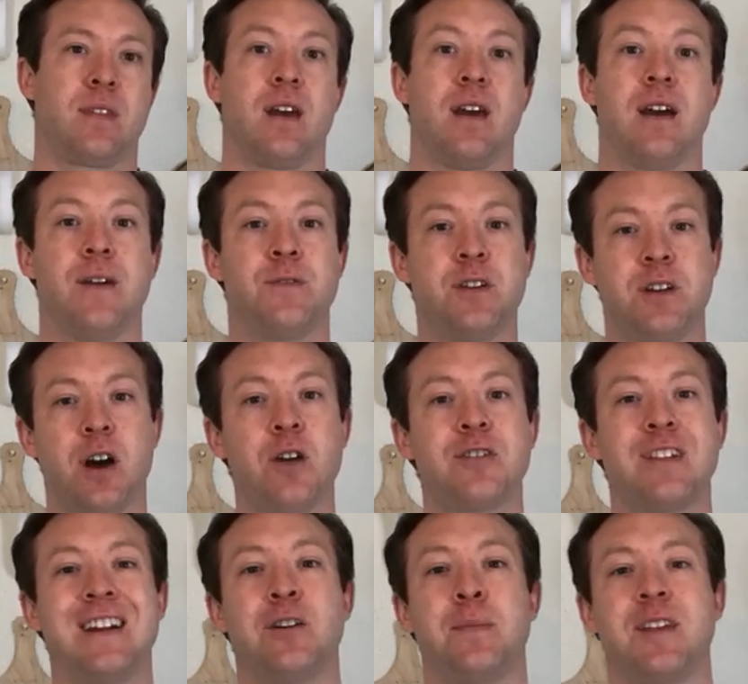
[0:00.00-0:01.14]
If the dough's
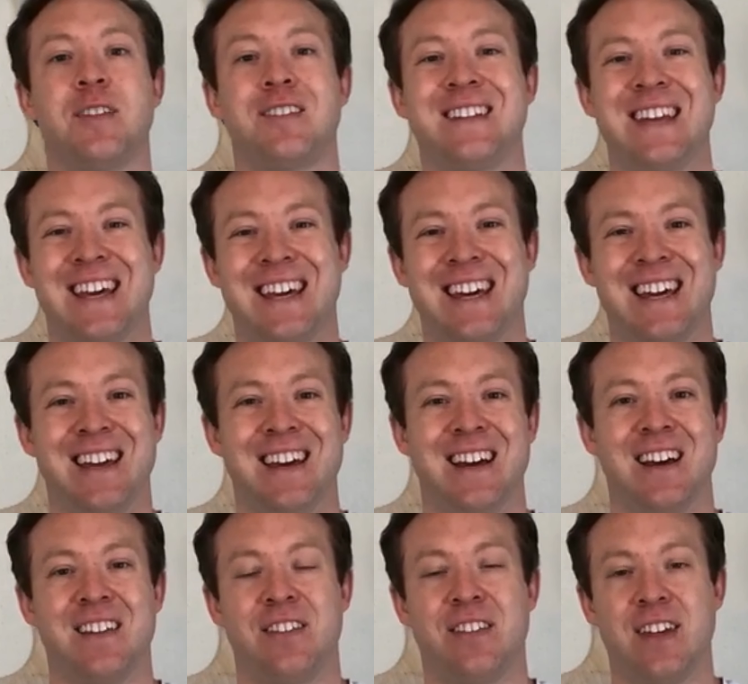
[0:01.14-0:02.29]
a little bit sticky,
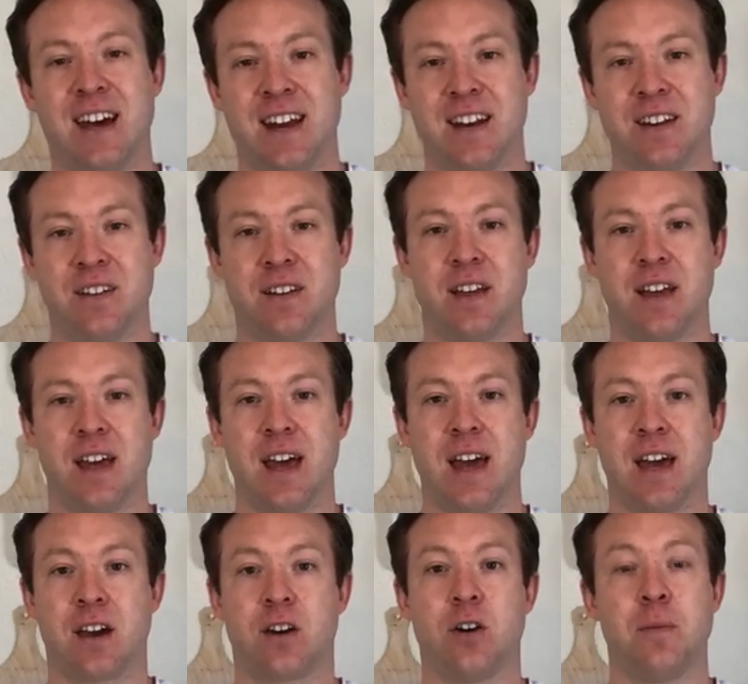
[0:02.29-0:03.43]
then
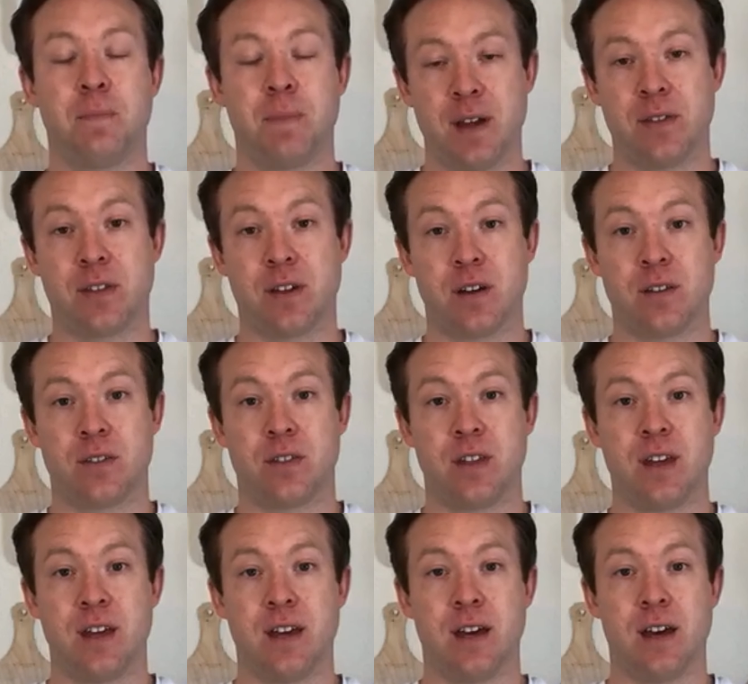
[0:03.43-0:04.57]
it could be that
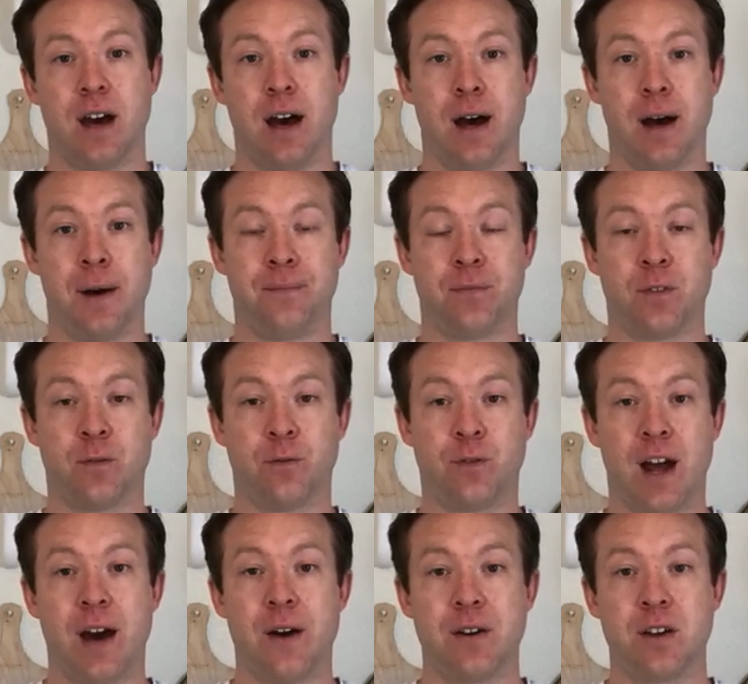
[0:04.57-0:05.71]
the
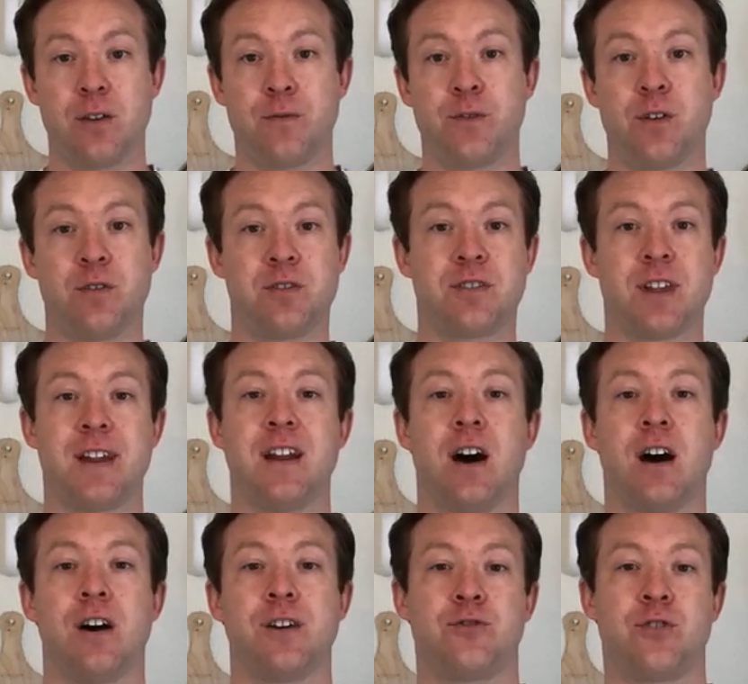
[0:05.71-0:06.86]
flour you've used didn't
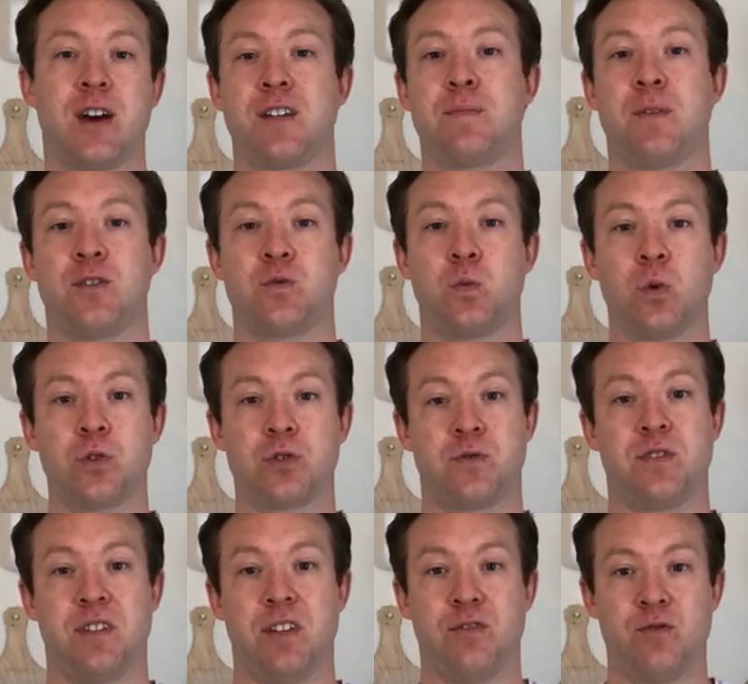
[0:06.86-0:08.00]
hydrate as much water
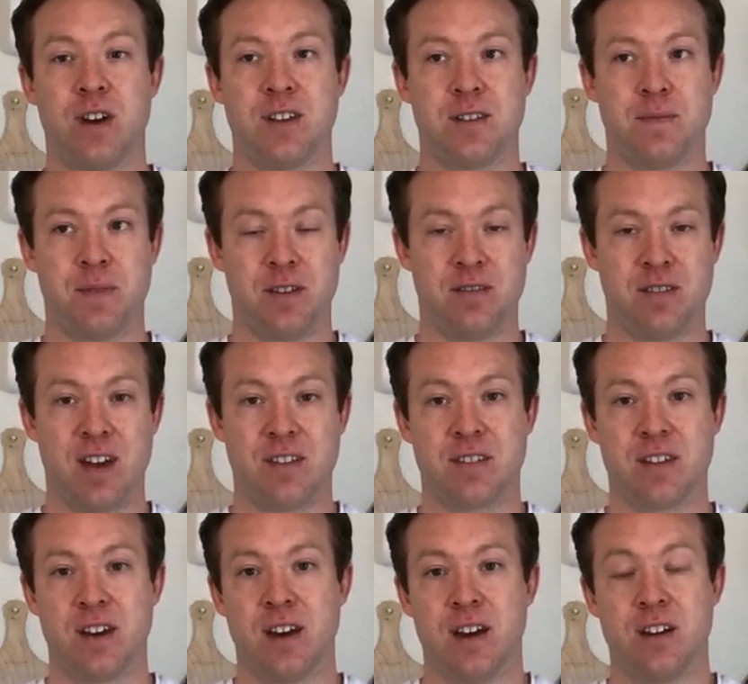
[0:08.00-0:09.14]
as this recipe says
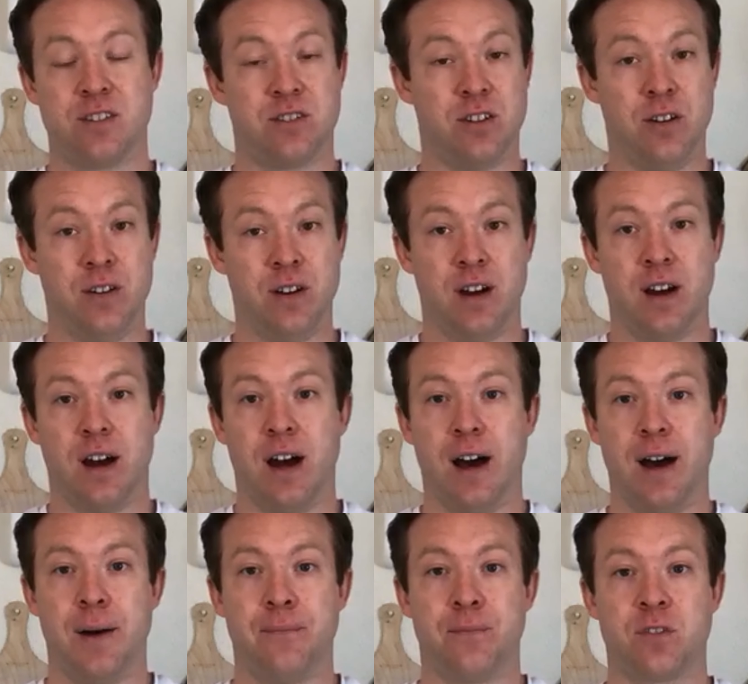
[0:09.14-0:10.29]
to.
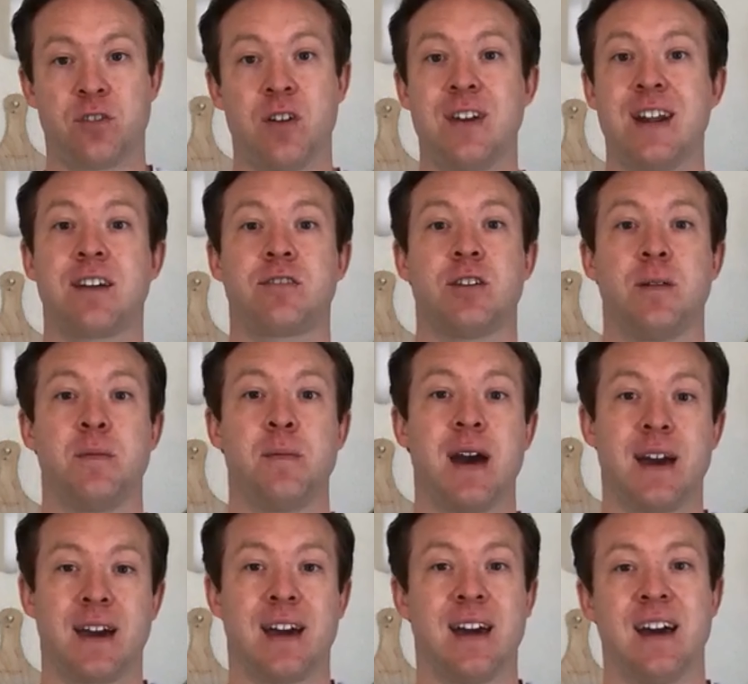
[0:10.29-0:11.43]
So next time you
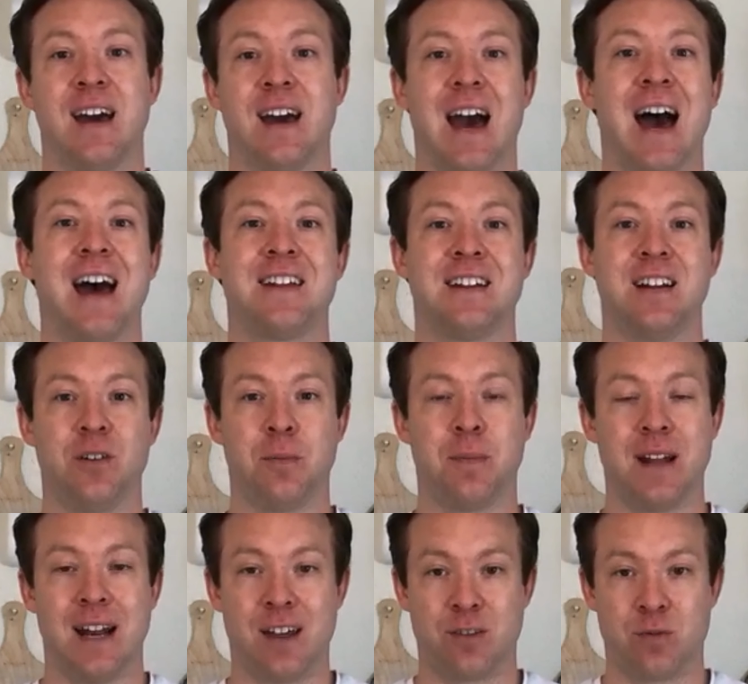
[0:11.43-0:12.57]
make it, add a little bit
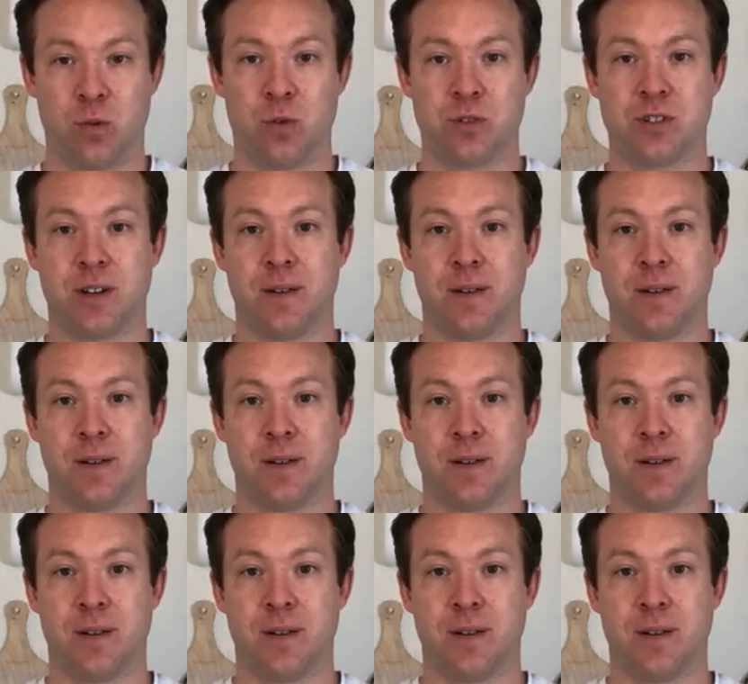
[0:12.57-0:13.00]
less water.